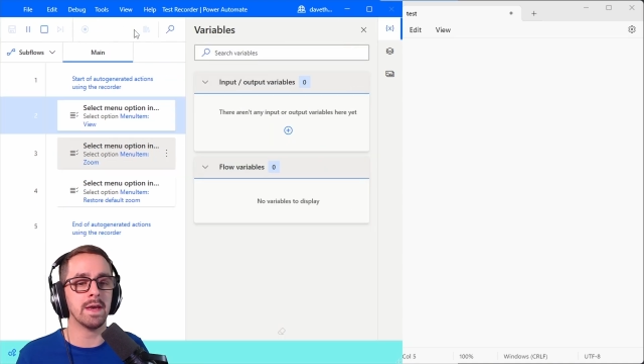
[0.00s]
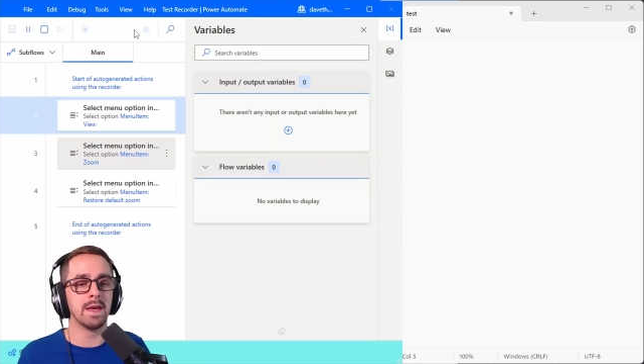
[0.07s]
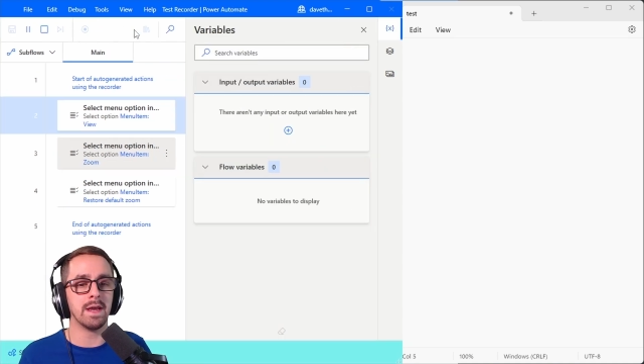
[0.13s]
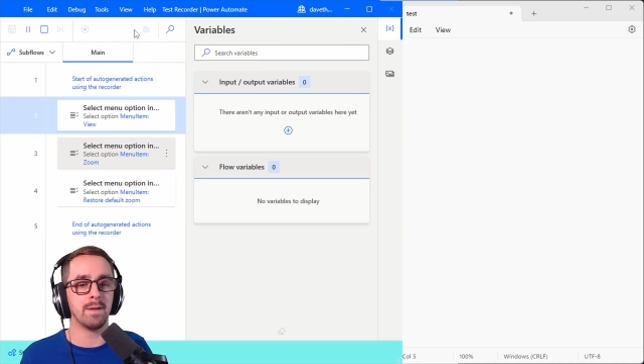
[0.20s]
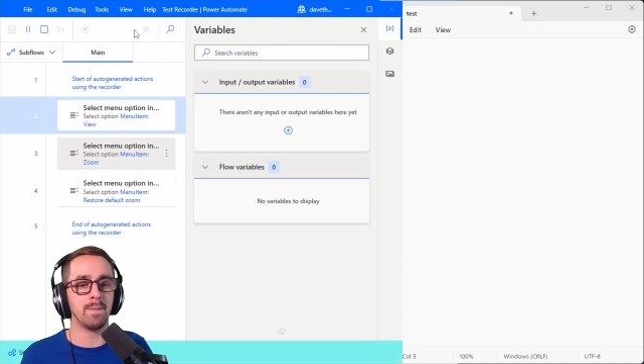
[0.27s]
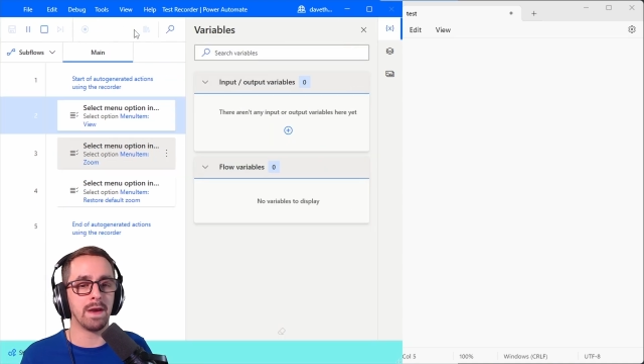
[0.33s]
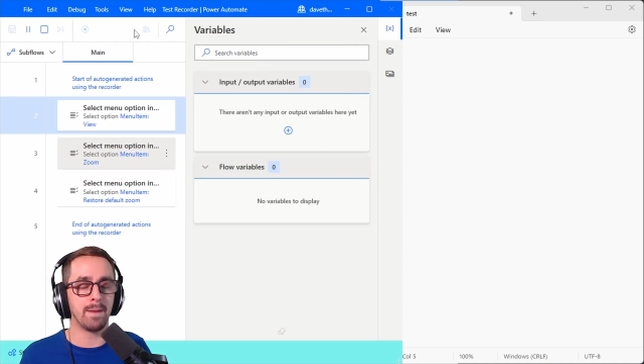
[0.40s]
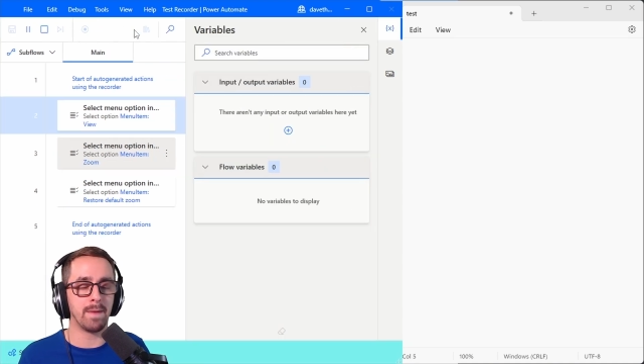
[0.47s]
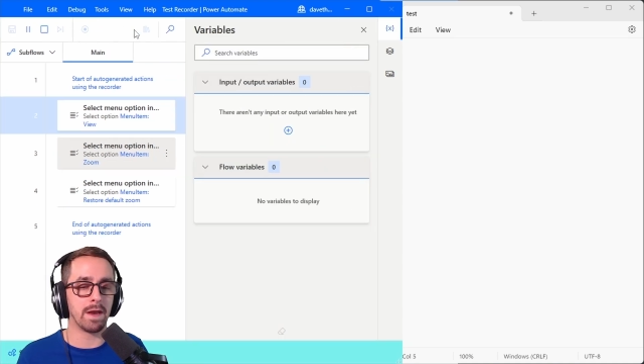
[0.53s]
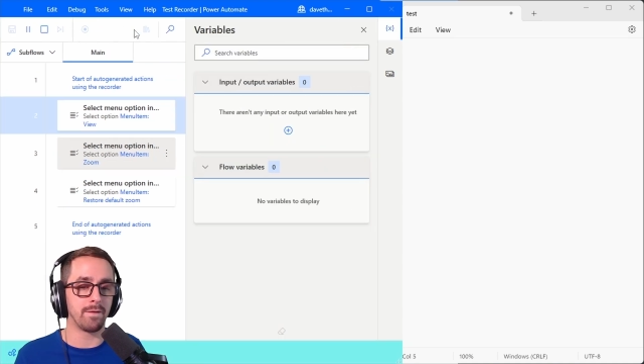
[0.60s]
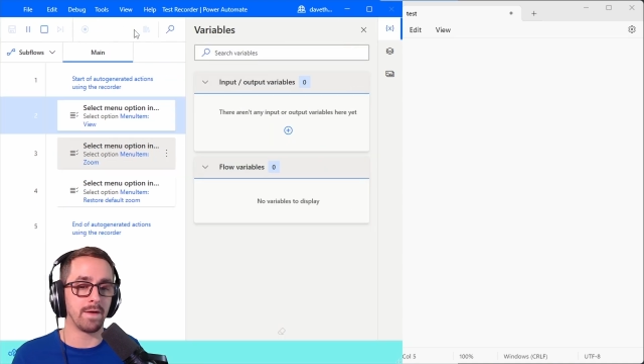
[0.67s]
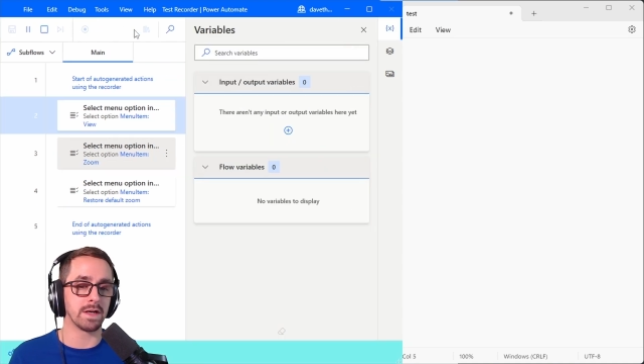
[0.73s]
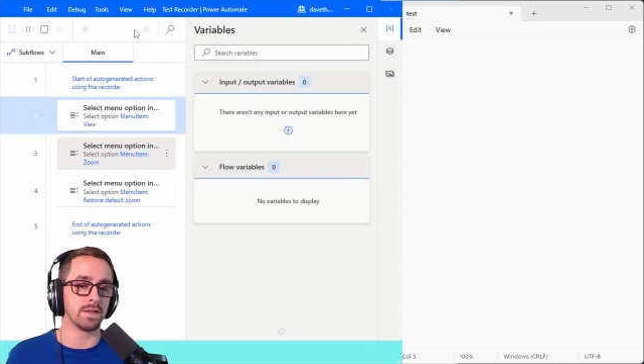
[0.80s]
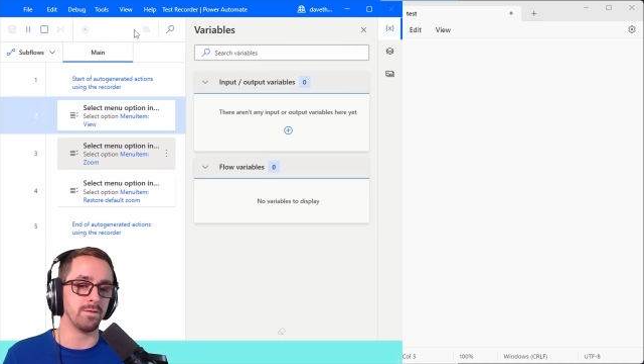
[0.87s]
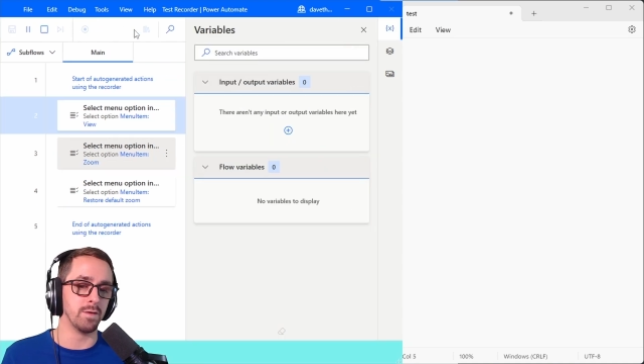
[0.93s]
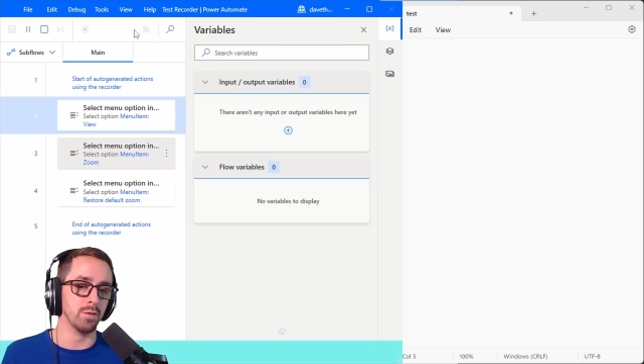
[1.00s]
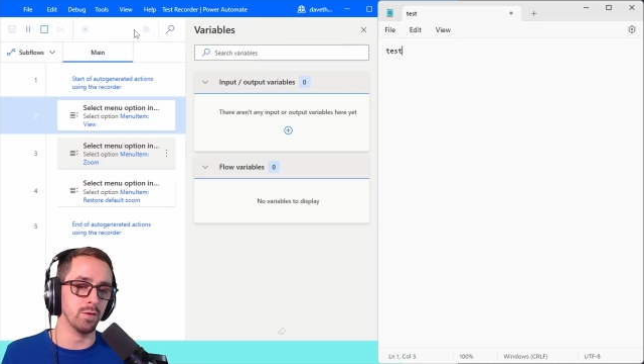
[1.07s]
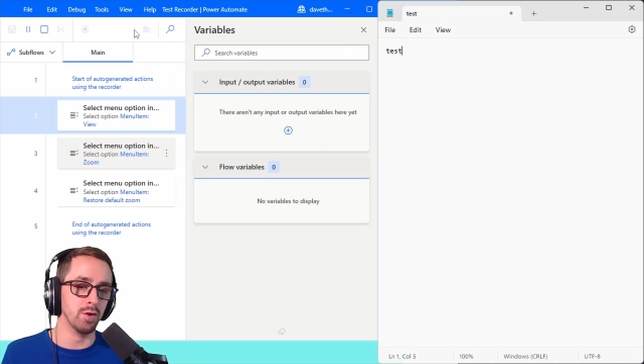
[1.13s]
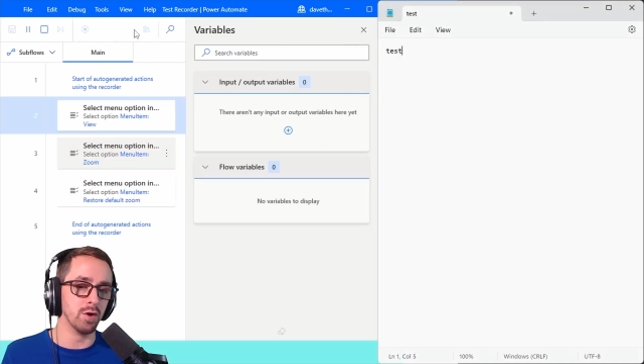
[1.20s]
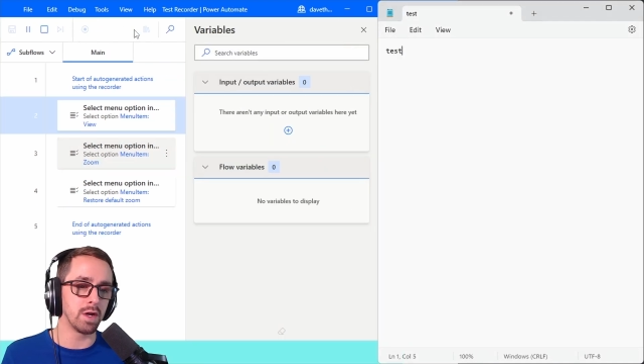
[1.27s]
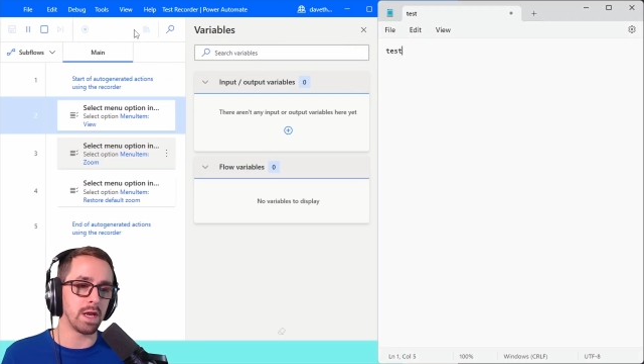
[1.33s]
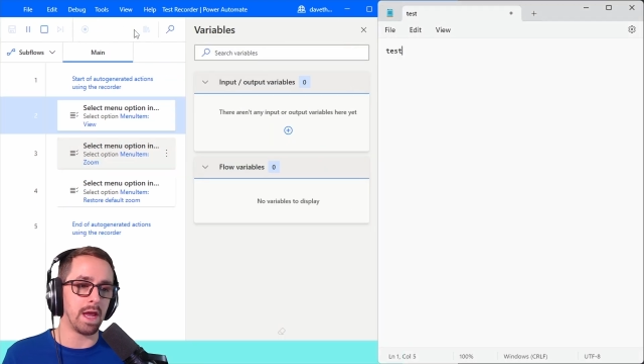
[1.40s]
And a matter of fact, if you
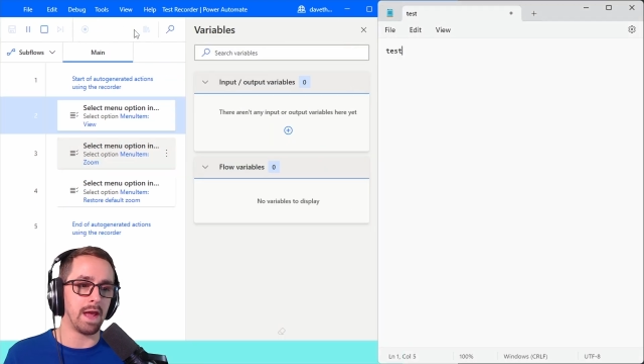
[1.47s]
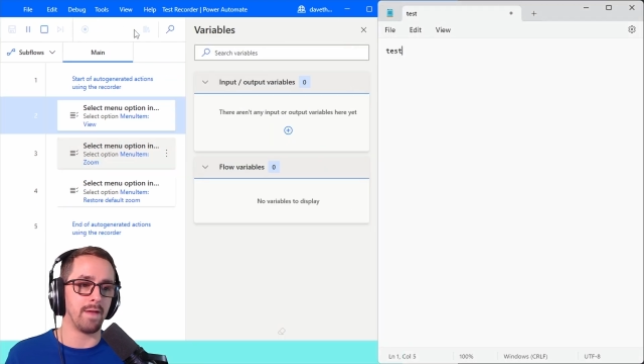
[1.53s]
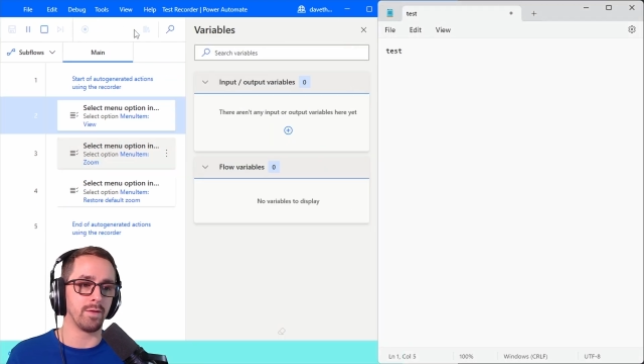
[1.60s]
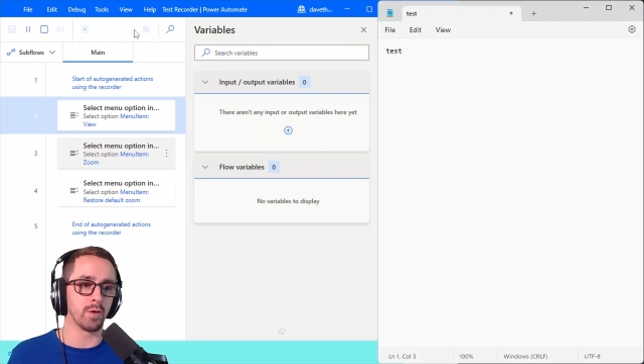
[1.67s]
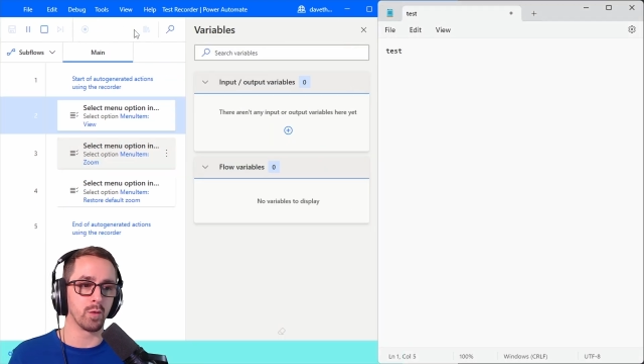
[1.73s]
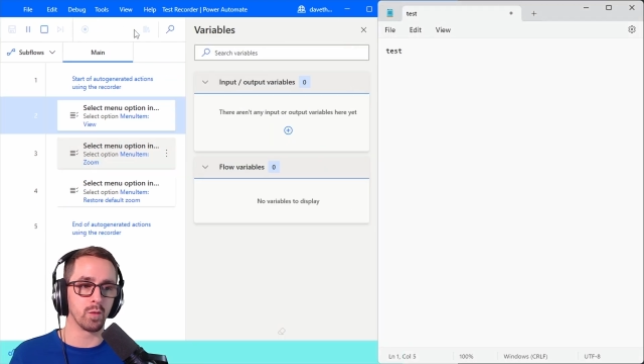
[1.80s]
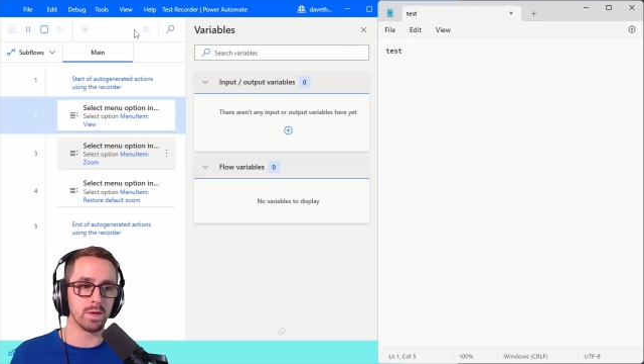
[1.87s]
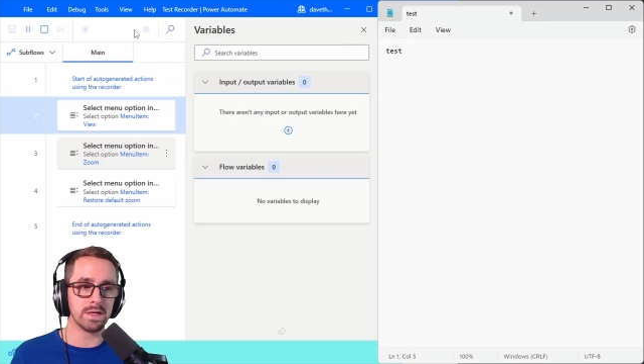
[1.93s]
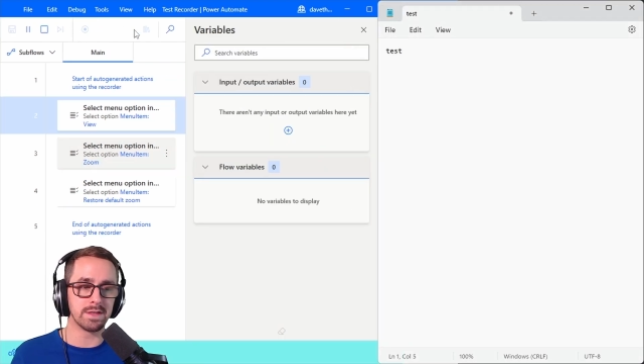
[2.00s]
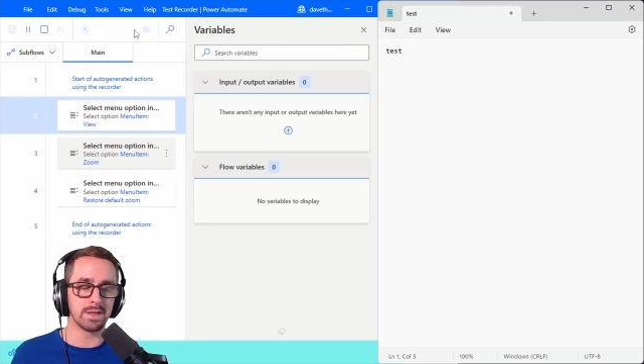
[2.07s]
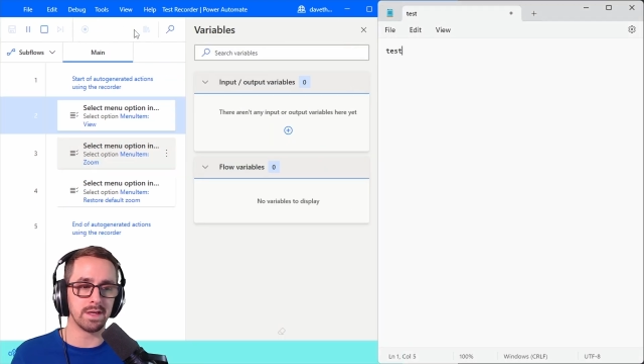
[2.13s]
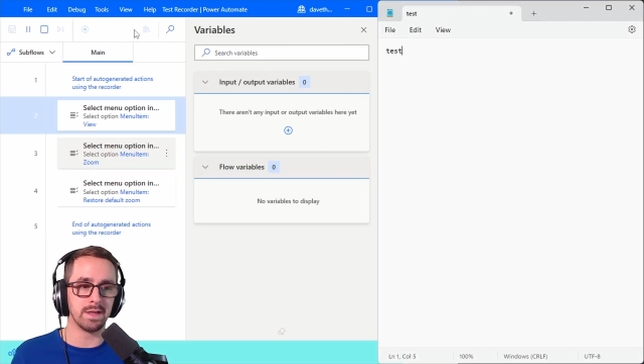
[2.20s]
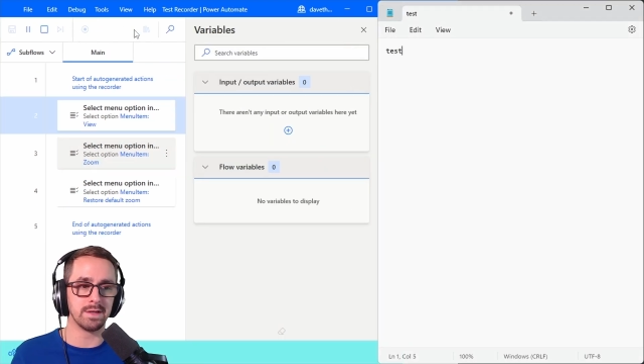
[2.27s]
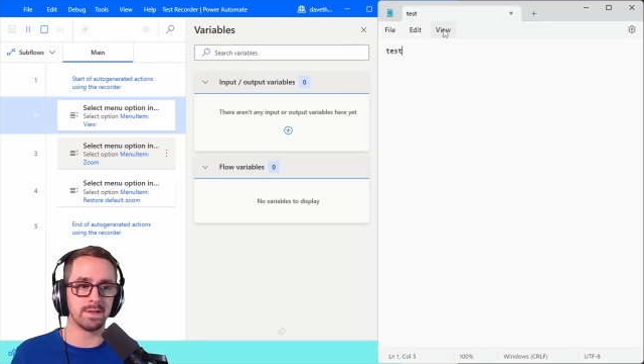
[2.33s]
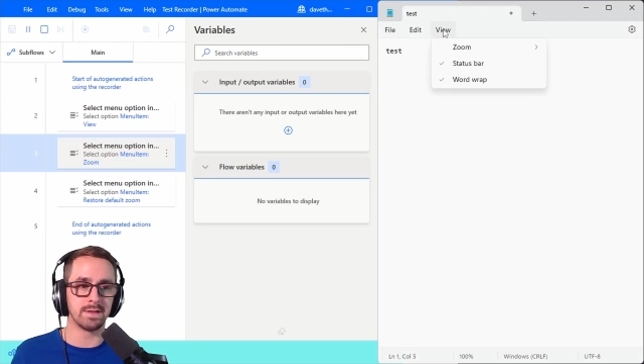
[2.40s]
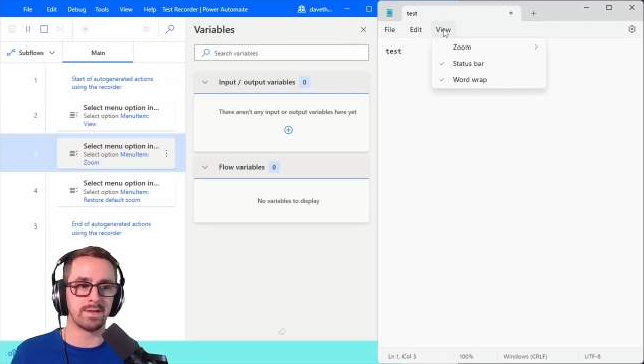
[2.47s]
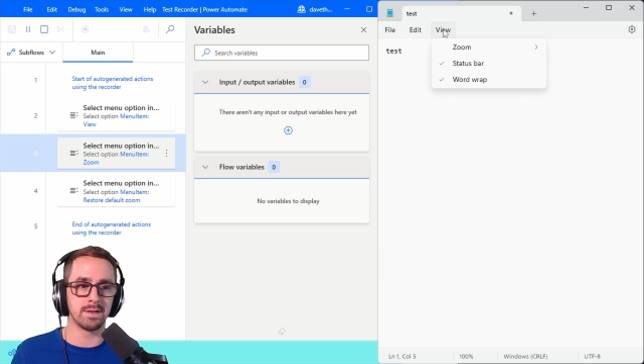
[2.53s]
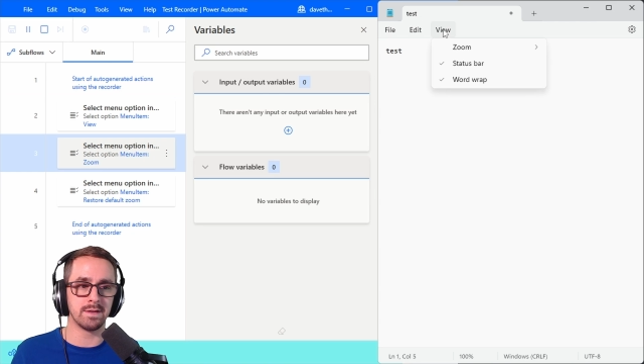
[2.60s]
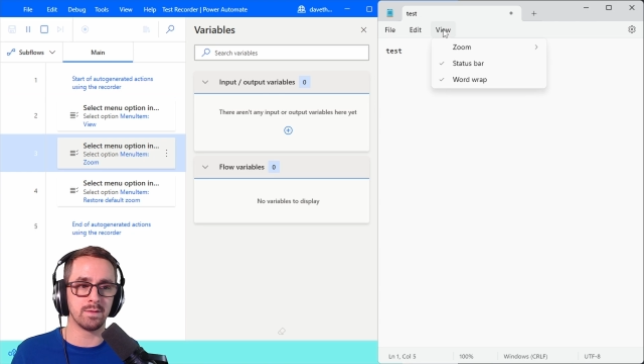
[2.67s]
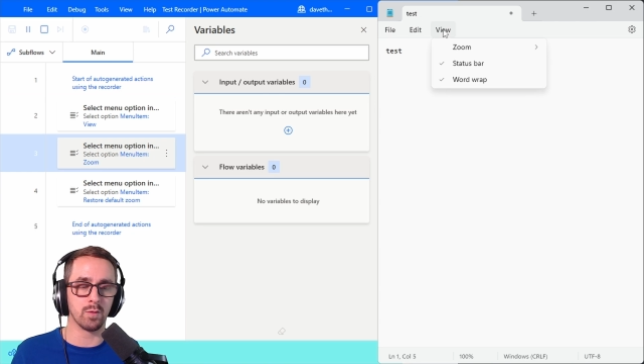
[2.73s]
look at the recent